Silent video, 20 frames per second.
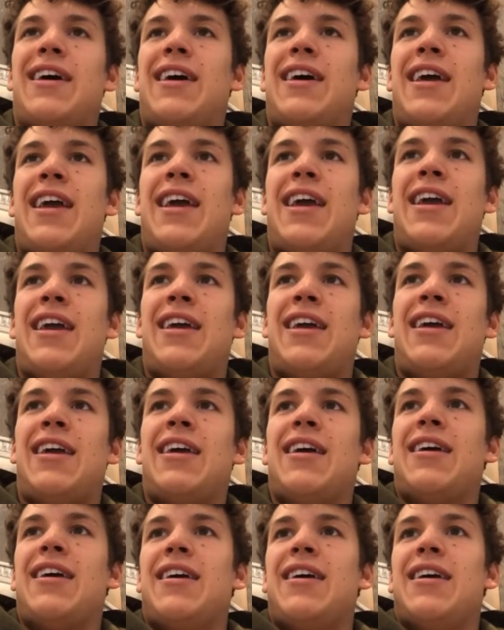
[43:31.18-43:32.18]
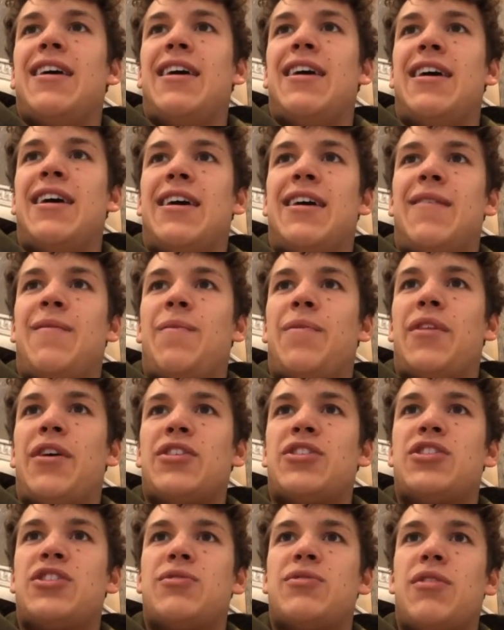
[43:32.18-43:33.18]
a, um, a, a
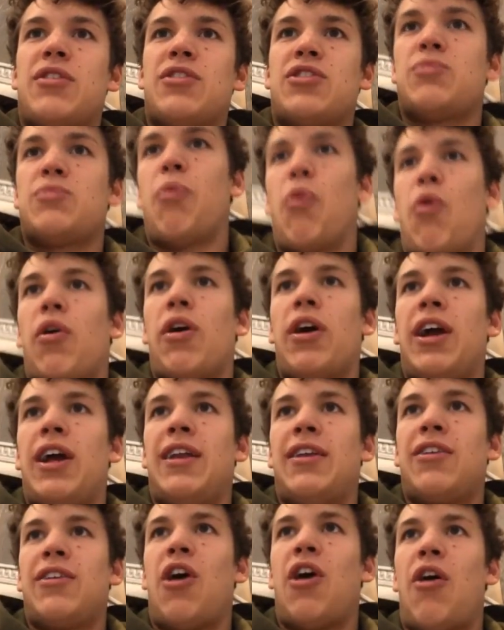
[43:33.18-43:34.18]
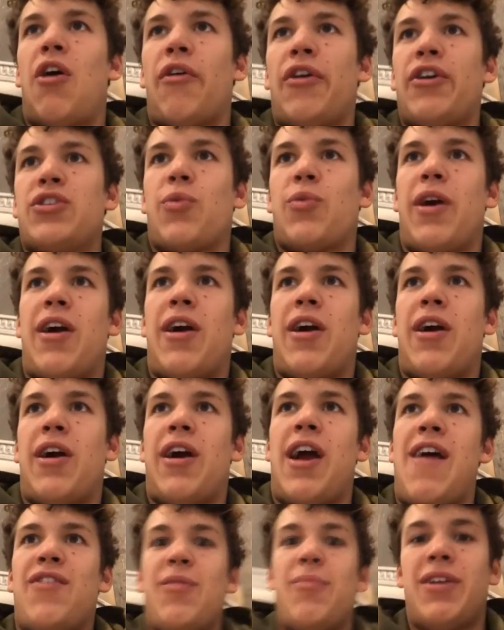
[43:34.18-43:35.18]
sport in college where
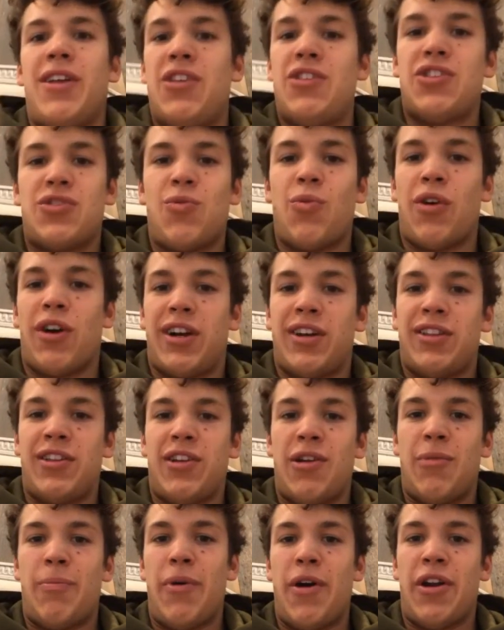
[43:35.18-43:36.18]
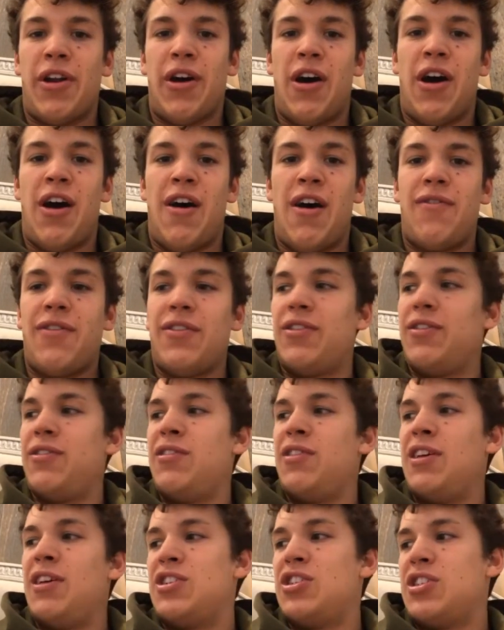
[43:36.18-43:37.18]
everybody's just working their butt off. And
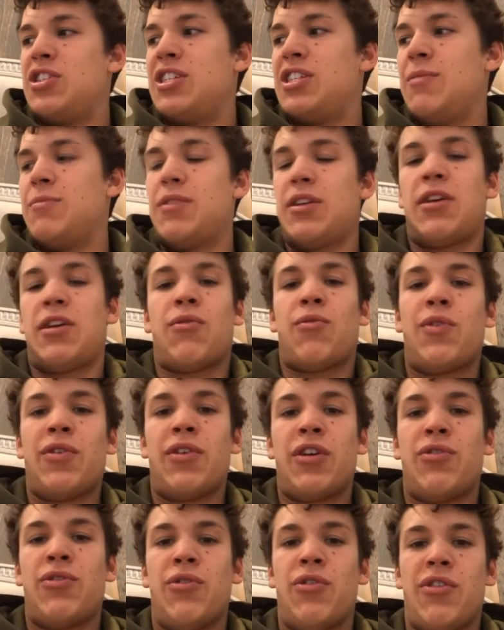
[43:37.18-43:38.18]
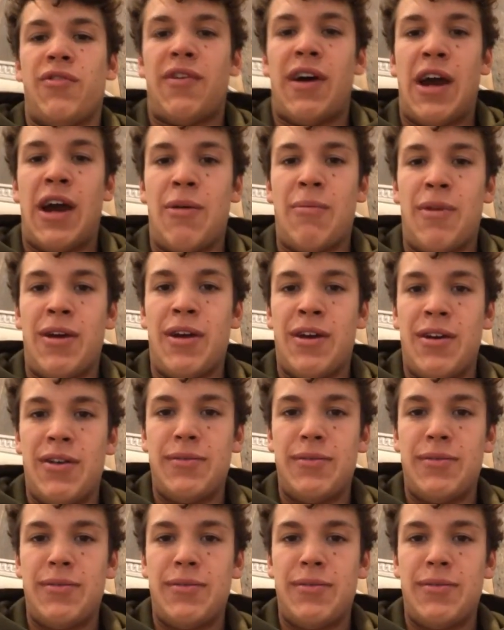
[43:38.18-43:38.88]
it just seems like a really cool environment.